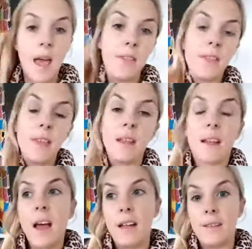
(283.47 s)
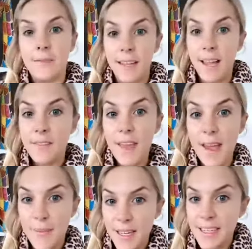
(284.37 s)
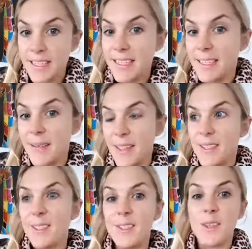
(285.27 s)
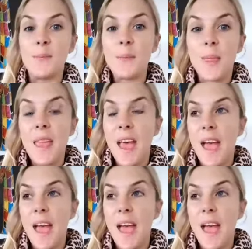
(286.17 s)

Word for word: and then i kind of fell out of the habit as you do